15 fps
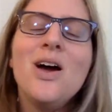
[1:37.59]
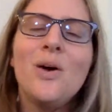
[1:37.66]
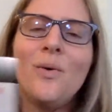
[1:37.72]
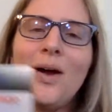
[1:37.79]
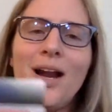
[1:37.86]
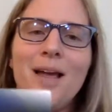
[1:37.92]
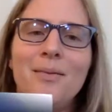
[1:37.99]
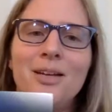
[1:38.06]

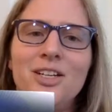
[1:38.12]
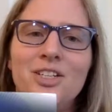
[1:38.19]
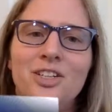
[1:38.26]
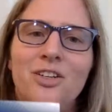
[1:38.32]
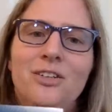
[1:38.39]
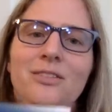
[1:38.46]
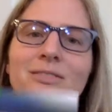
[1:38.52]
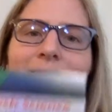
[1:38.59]
what I am going to
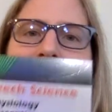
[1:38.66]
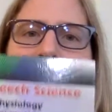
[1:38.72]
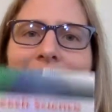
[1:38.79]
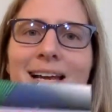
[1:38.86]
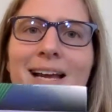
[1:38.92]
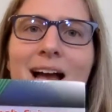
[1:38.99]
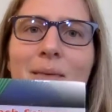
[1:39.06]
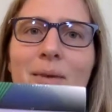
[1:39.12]
do is
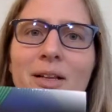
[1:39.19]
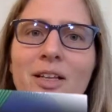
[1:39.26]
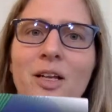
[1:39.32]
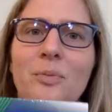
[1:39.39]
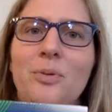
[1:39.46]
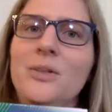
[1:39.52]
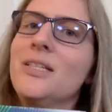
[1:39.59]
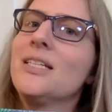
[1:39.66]
take out my
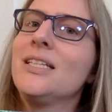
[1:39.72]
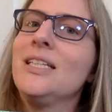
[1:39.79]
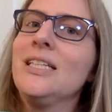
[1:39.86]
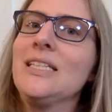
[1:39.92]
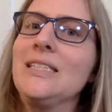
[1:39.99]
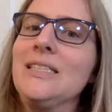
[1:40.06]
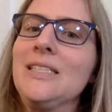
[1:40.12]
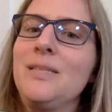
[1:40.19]
little
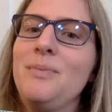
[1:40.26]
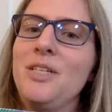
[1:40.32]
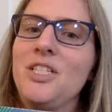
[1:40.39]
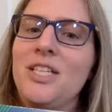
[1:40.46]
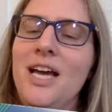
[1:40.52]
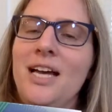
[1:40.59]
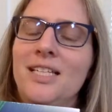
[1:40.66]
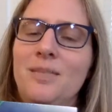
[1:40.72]
preclinical speech
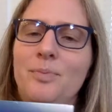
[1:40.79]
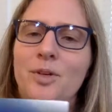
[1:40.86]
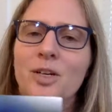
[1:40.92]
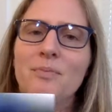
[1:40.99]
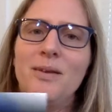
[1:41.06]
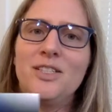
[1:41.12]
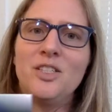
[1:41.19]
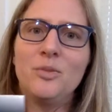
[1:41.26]
science
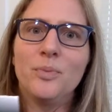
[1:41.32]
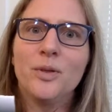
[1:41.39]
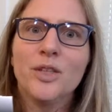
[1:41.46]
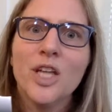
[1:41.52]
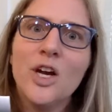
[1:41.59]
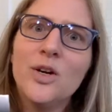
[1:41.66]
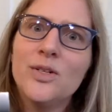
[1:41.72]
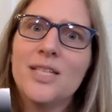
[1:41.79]
book, my super
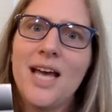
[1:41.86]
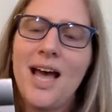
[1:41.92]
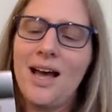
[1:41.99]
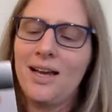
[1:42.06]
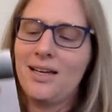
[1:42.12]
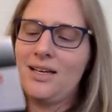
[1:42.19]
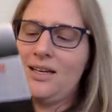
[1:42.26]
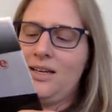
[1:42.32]
low
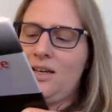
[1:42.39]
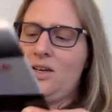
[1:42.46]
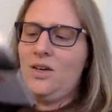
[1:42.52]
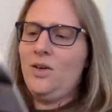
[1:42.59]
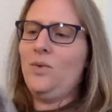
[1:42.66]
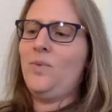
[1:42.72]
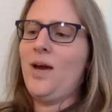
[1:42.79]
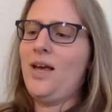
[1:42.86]
tech
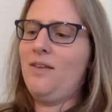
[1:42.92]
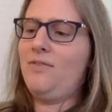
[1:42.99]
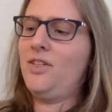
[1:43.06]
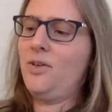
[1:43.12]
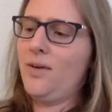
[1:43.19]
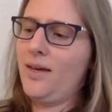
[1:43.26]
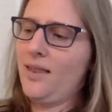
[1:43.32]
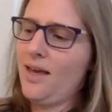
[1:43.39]
way of
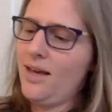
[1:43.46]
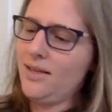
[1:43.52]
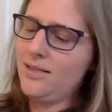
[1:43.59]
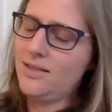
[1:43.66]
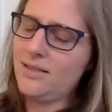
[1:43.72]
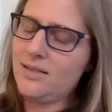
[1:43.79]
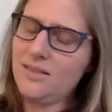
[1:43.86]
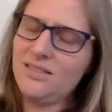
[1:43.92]
doing
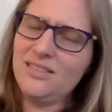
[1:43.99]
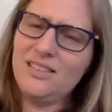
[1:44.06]
this.